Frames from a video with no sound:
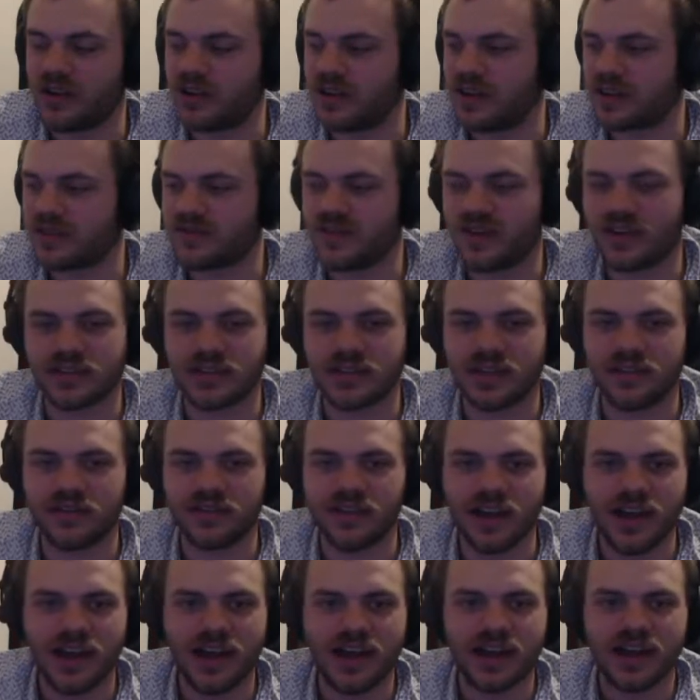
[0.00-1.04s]
as fast enough.
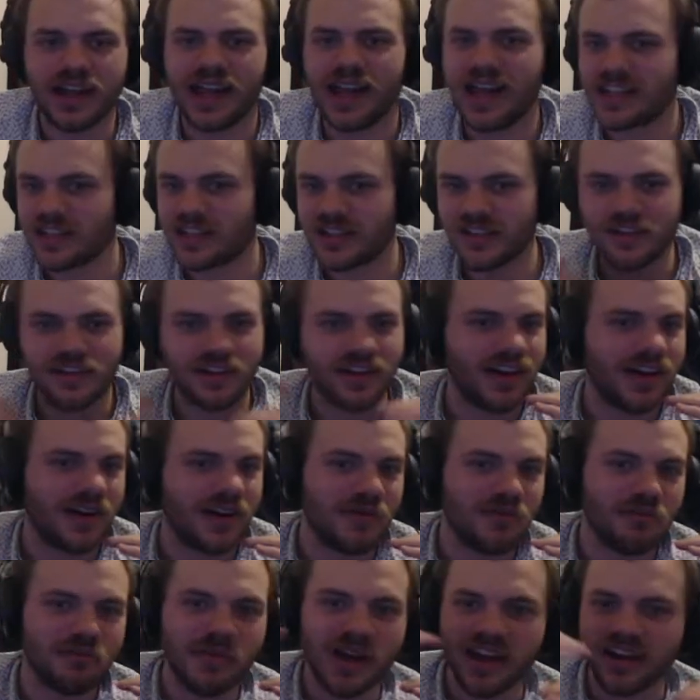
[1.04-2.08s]
Now that's a
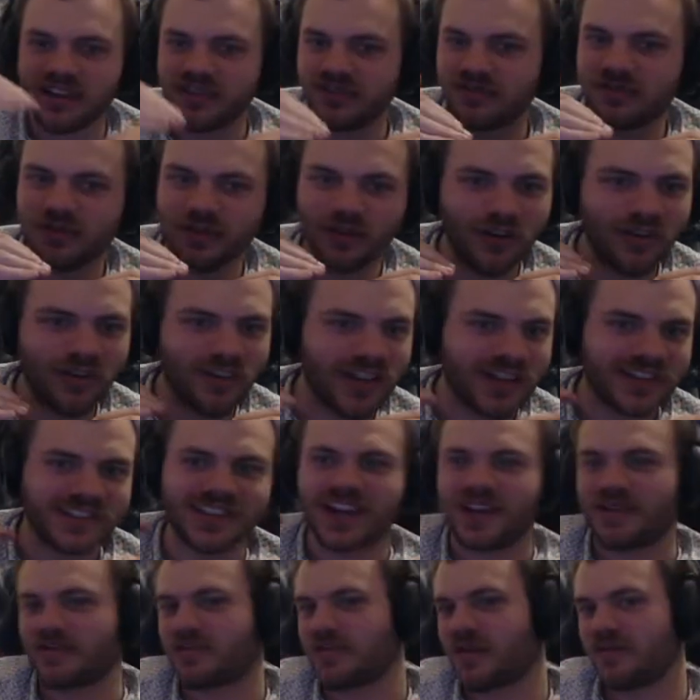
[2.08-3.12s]
metaphor that's
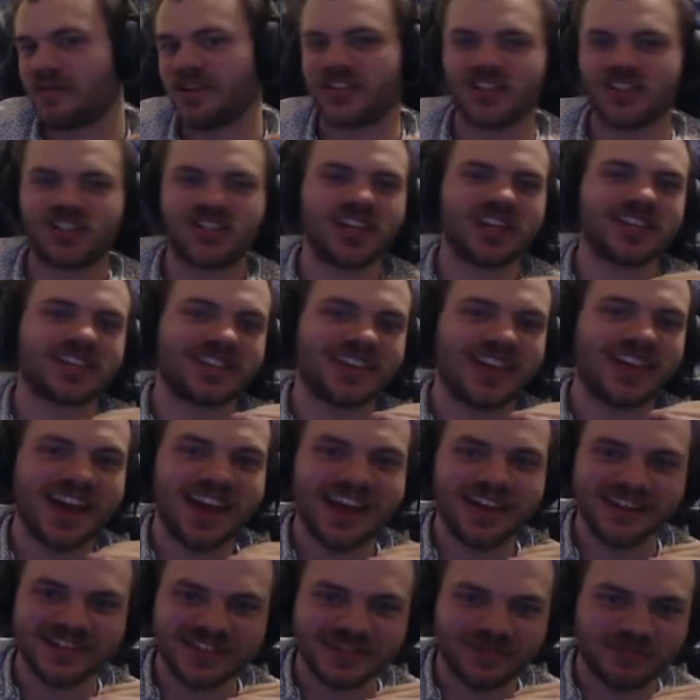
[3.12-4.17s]
like probably 6
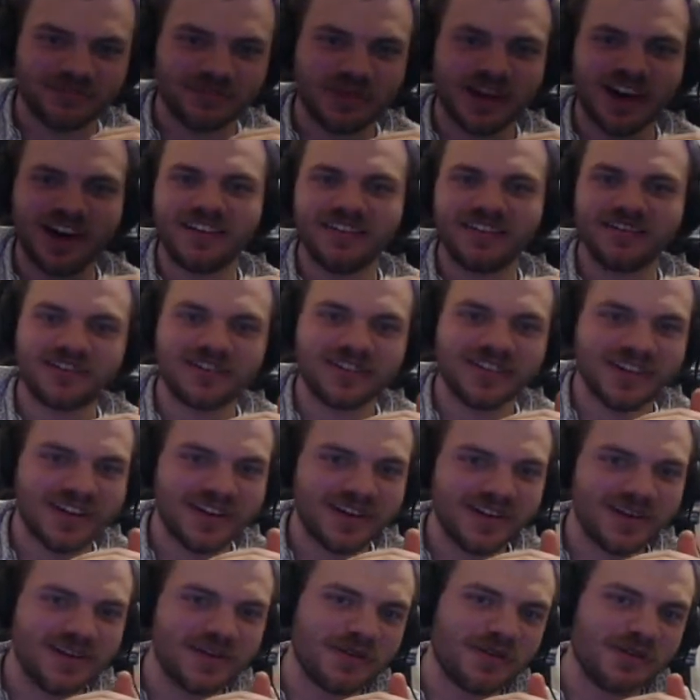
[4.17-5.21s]
layers above
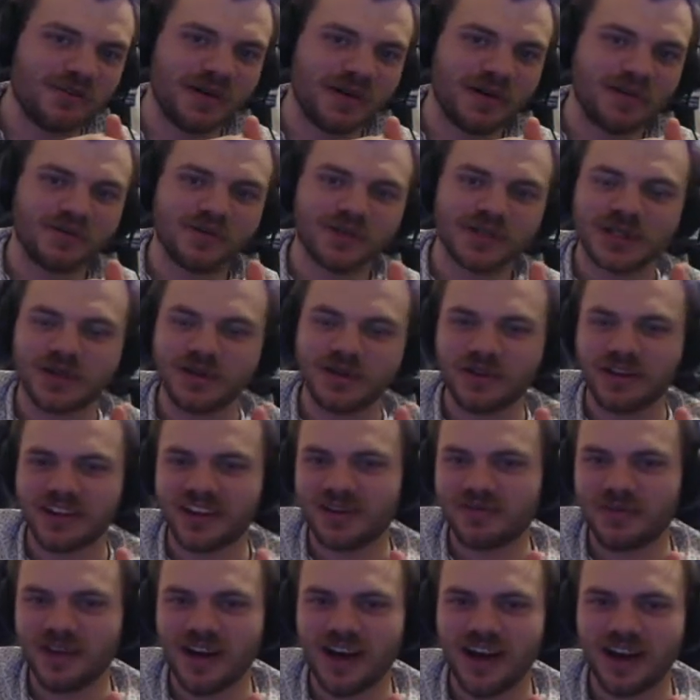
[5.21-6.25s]
what we were talking
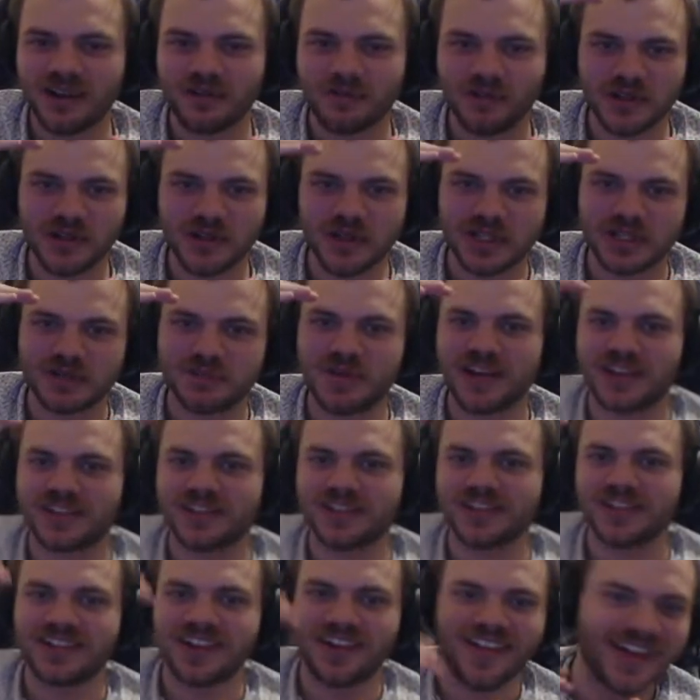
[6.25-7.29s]
about and what you
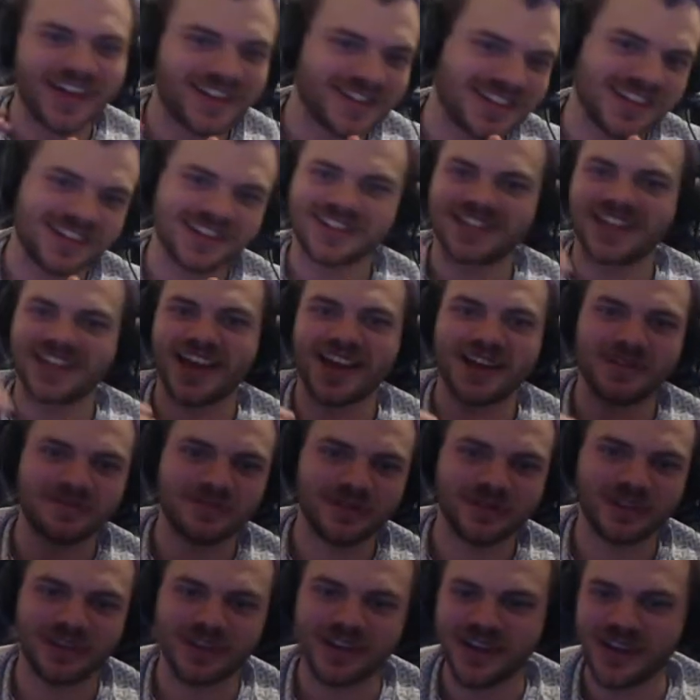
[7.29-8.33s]
expected. Now that's
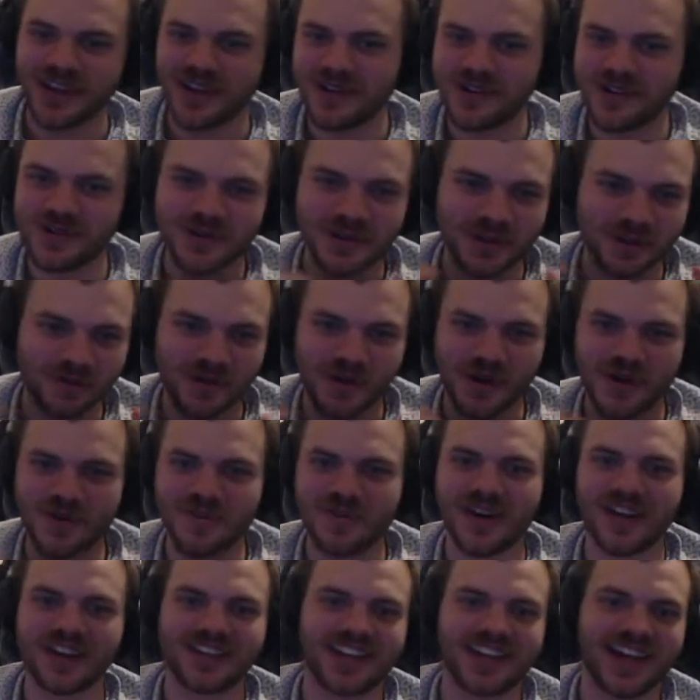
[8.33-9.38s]
understandable. Don't worry
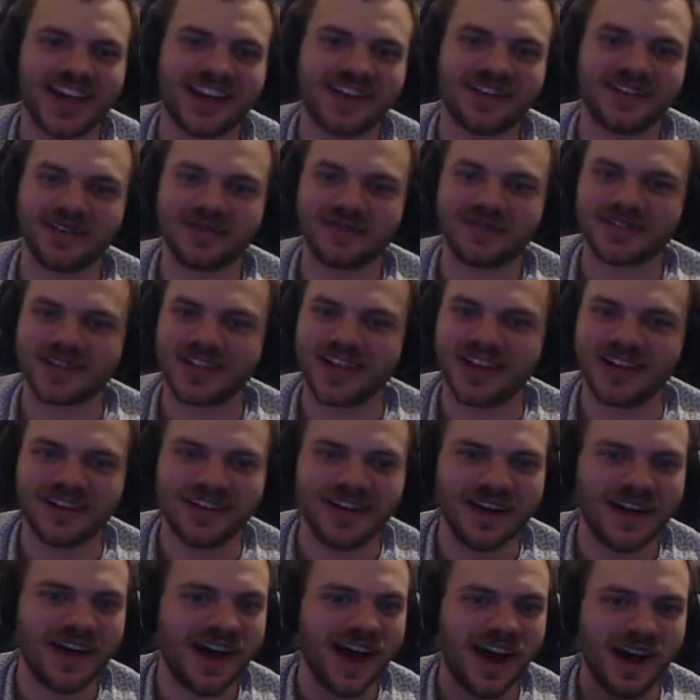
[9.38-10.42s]
about that. You know what I'm saying?
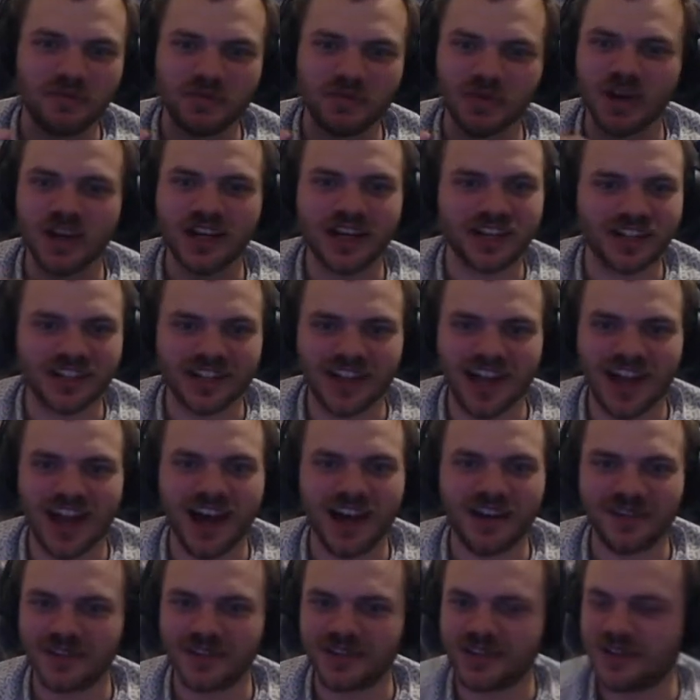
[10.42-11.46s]
I'll break it
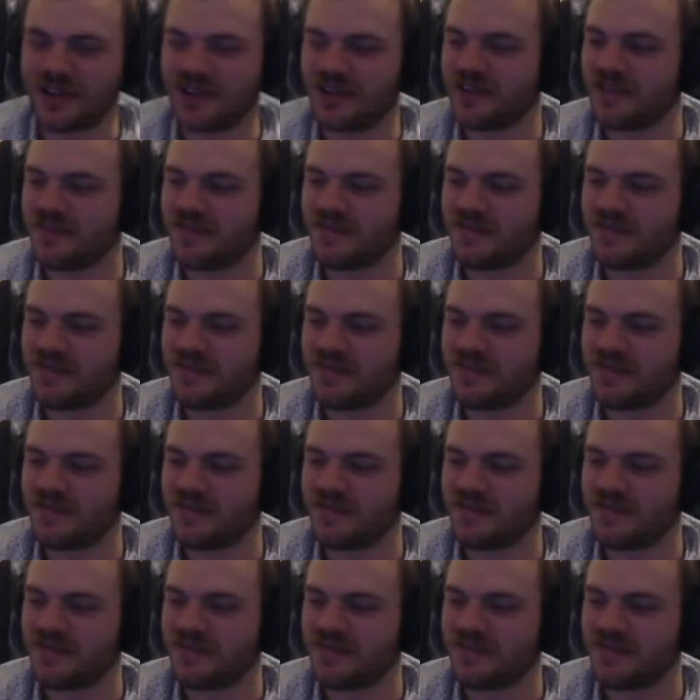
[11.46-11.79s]
down. You know,